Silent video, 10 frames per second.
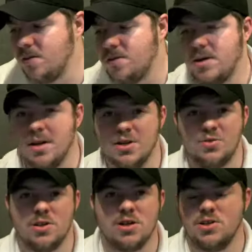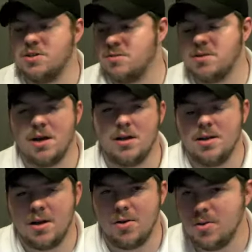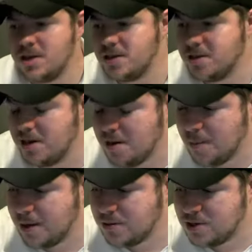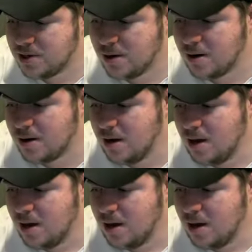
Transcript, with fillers: The introduction. Not not a whole lot to tell you about the cigar.